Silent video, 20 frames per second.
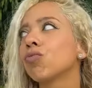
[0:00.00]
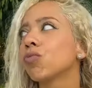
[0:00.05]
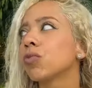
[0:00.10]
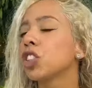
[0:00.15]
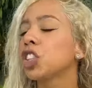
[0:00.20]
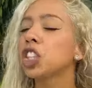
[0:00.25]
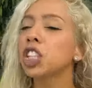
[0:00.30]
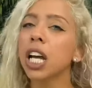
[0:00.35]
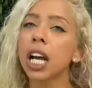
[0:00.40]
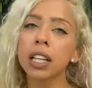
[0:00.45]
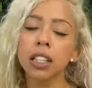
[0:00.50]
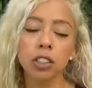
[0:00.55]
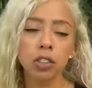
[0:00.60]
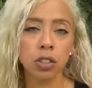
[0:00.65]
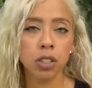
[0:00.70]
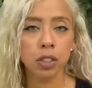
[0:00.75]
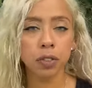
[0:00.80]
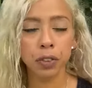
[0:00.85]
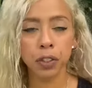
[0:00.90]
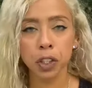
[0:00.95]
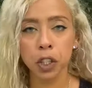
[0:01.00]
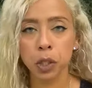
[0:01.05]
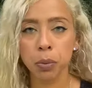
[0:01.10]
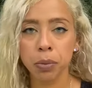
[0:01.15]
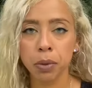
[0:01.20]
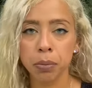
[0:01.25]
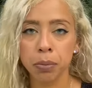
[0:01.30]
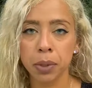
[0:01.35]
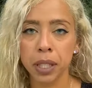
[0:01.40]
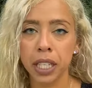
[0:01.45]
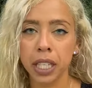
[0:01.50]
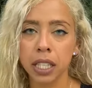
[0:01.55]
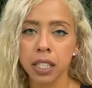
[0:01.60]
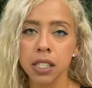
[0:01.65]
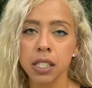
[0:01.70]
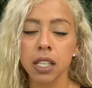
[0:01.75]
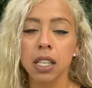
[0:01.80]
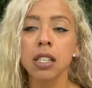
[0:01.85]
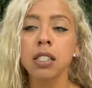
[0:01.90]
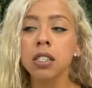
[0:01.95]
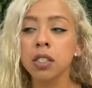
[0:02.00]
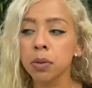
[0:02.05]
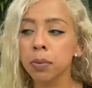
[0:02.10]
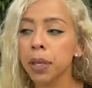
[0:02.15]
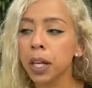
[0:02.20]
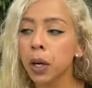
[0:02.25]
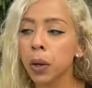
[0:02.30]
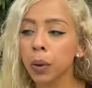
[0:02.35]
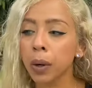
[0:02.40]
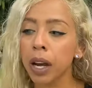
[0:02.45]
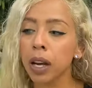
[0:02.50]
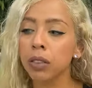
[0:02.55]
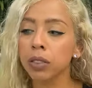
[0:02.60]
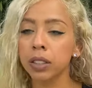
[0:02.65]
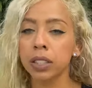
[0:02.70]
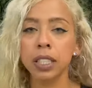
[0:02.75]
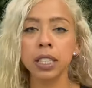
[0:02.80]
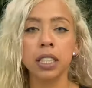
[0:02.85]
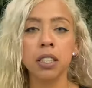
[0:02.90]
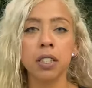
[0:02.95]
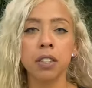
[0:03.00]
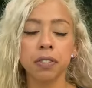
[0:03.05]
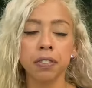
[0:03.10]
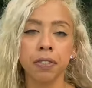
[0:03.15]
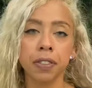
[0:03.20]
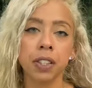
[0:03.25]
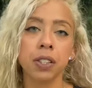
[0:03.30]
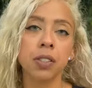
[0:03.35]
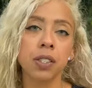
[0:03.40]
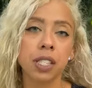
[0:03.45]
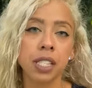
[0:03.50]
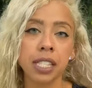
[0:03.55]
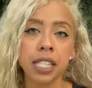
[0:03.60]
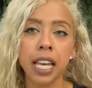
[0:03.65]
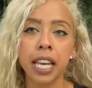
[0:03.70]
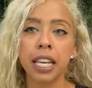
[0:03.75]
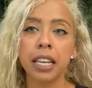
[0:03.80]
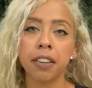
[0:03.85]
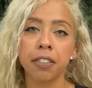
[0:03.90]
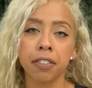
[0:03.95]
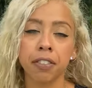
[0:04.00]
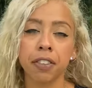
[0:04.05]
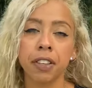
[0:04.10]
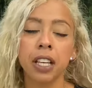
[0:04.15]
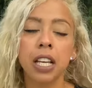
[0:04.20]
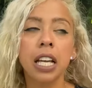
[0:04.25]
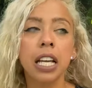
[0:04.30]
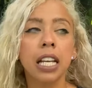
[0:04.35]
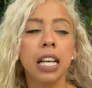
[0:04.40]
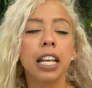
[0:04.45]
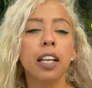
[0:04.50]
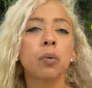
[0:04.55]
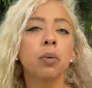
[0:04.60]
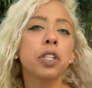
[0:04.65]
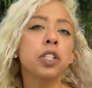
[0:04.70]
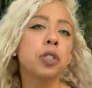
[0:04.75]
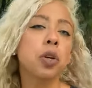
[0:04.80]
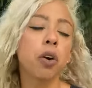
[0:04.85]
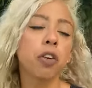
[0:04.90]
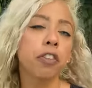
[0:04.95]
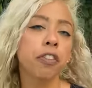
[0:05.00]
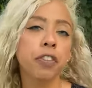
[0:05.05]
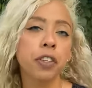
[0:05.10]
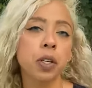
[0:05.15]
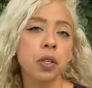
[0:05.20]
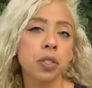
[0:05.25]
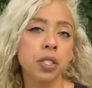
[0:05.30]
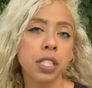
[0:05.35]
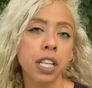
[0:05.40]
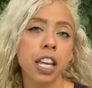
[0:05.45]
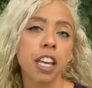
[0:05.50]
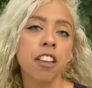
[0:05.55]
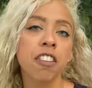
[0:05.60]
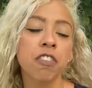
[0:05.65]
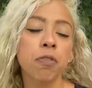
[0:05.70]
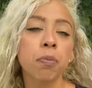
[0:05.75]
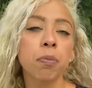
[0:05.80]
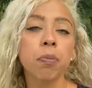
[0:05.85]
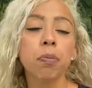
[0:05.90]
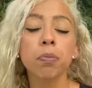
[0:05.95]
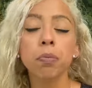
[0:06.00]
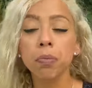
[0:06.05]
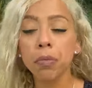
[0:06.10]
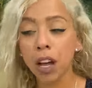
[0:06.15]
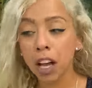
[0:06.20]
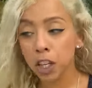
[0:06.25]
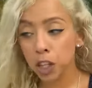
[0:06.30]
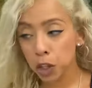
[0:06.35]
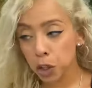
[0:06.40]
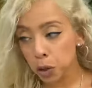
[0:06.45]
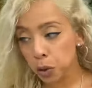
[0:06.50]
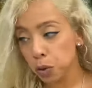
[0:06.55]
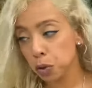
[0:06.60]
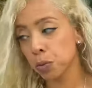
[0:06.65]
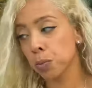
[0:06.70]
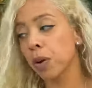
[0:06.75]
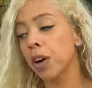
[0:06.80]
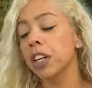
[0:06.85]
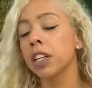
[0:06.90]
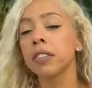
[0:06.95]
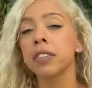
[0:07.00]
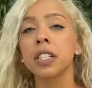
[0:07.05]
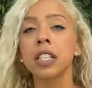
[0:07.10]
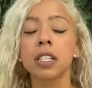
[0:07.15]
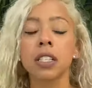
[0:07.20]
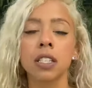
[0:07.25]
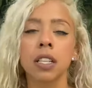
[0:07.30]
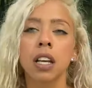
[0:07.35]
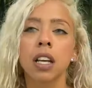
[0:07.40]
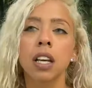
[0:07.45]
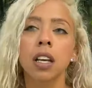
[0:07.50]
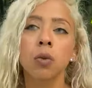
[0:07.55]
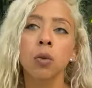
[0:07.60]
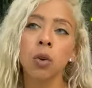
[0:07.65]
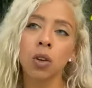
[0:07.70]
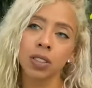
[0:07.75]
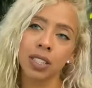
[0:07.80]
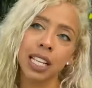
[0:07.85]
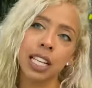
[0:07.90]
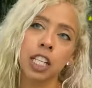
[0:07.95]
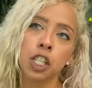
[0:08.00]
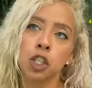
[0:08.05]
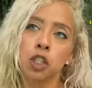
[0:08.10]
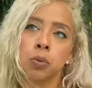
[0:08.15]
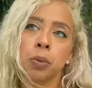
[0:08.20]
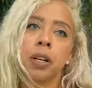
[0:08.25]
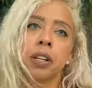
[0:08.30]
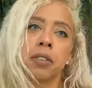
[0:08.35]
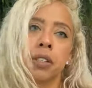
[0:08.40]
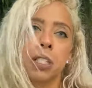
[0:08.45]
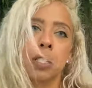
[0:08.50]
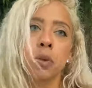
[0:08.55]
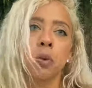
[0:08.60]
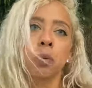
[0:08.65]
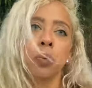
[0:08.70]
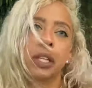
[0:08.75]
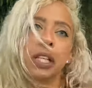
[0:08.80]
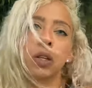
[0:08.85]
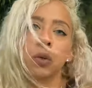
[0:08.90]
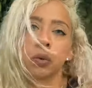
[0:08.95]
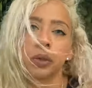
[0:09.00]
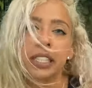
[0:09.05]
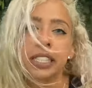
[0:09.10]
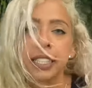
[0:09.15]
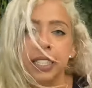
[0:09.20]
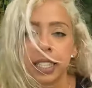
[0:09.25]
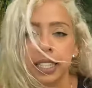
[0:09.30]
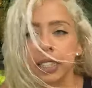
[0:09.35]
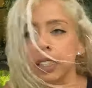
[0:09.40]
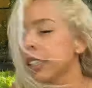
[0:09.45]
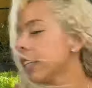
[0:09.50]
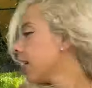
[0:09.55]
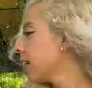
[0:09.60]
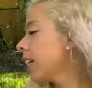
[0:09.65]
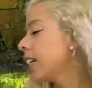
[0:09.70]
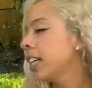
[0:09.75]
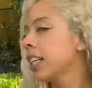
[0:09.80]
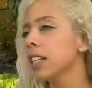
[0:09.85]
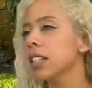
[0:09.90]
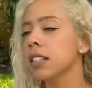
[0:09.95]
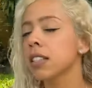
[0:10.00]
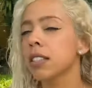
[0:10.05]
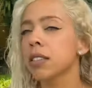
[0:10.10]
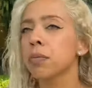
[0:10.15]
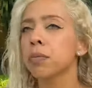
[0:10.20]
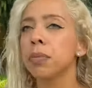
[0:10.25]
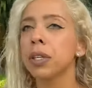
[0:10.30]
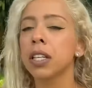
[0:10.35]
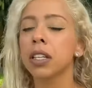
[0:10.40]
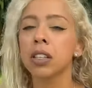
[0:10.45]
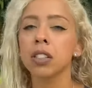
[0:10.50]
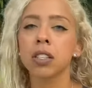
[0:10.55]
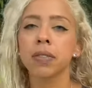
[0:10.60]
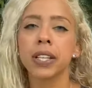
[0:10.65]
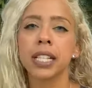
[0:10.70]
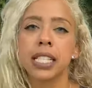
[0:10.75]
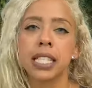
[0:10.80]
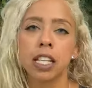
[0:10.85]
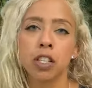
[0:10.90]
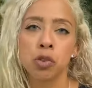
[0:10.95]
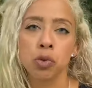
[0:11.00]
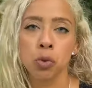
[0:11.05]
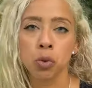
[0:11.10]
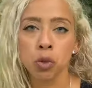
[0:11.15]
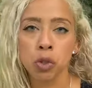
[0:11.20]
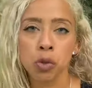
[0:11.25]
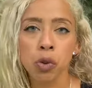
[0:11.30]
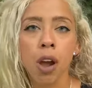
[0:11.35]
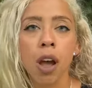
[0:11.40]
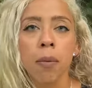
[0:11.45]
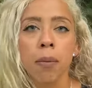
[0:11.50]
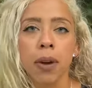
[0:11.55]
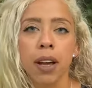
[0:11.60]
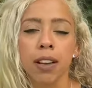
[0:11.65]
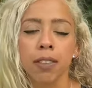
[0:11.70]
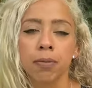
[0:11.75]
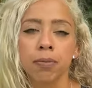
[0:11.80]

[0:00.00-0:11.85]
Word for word: challenges for human beings is to be grounded and to feel safe. Like we don't feel safe. A huge part of it is well, it's not a huge part of it. Is the real reason is because of ancestral trauma.